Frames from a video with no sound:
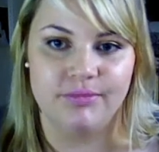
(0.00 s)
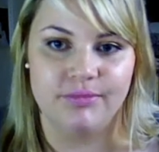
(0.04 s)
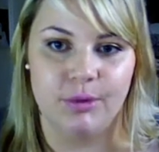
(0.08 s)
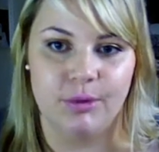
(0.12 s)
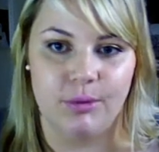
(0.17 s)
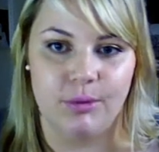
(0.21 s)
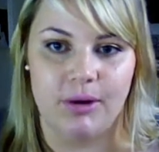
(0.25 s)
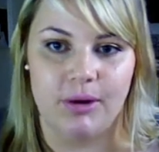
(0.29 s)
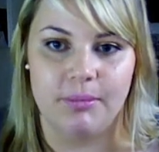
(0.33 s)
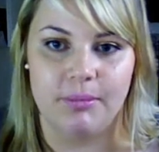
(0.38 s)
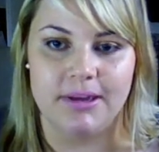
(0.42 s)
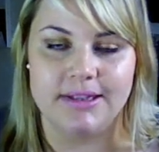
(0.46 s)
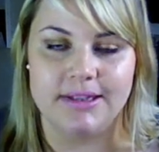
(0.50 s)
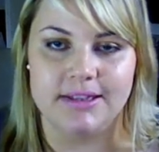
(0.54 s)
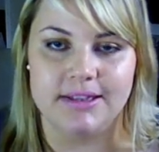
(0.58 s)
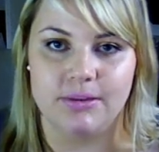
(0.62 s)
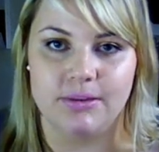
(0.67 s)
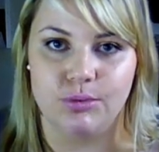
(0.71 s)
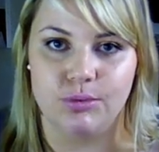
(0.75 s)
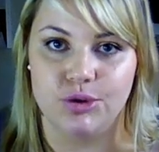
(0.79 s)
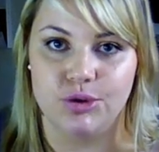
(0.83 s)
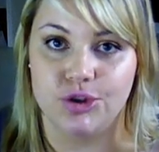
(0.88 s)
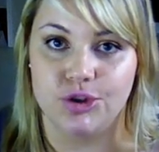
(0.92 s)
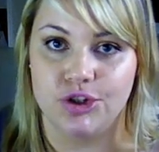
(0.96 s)
where my
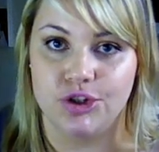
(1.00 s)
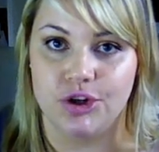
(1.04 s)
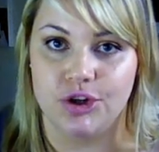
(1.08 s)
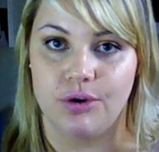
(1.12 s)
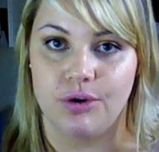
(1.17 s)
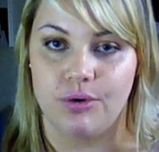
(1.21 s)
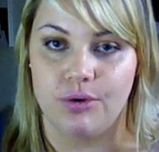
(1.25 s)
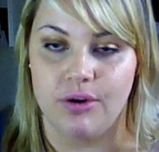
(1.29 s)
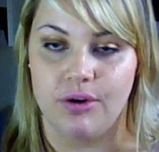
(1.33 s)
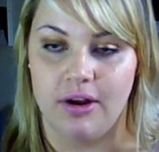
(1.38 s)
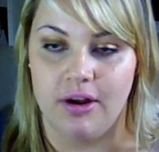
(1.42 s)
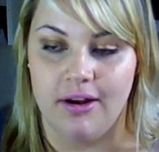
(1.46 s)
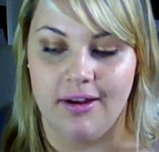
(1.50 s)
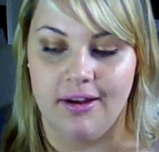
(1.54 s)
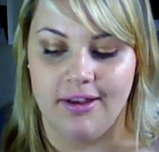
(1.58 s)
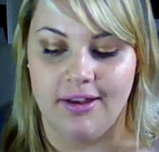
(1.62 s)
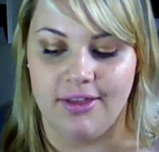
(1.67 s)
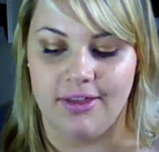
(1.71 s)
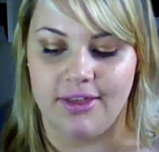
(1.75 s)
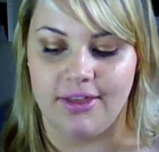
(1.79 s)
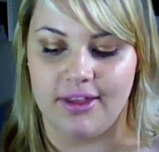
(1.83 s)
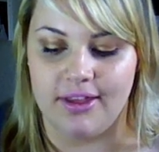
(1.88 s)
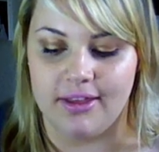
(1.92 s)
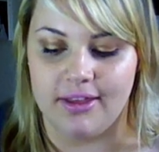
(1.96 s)
skin will show
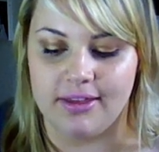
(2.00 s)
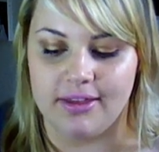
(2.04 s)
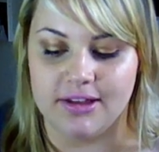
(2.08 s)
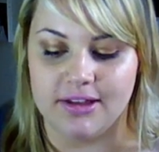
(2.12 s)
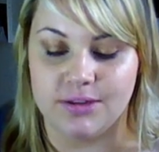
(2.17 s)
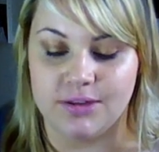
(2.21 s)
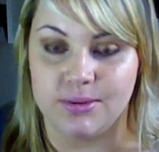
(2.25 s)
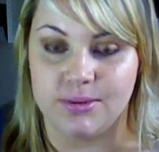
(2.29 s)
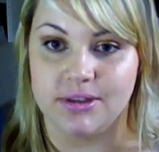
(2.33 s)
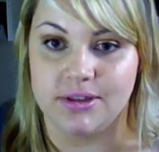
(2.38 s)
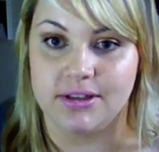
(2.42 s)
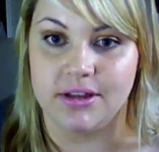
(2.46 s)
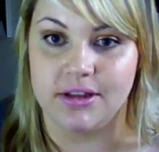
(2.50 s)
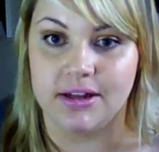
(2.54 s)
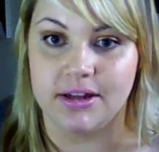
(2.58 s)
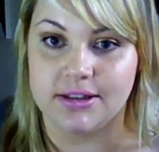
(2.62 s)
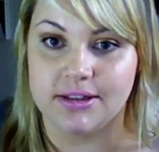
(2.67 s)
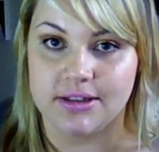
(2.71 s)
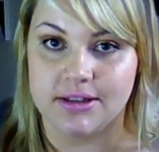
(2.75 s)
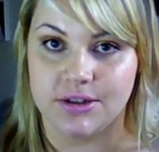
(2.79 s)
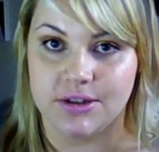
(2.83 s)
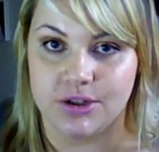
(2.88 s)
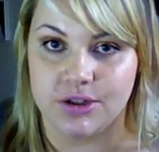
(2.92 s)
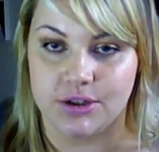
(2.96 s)
that this was
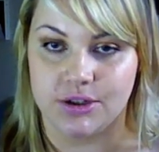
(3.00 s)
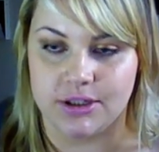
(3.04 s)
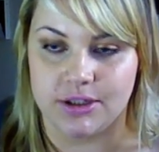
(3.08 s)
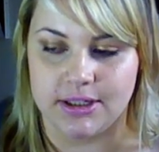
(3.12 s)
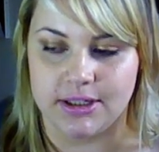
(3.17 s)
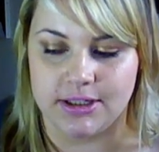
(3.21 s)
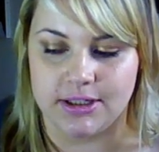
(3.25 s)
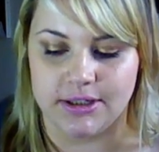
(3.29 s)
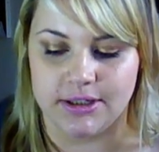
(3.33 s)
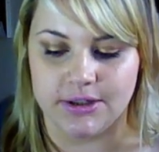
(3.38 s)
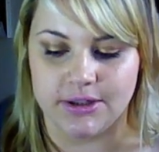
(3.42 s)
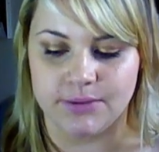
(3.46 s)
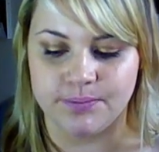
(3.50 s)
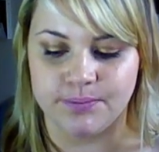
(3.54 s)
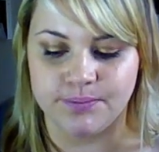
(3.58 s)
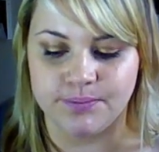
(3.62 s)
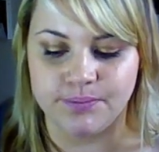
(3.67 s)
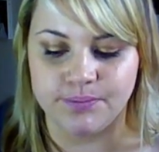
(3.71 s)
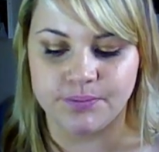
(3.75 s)
not such a good idea.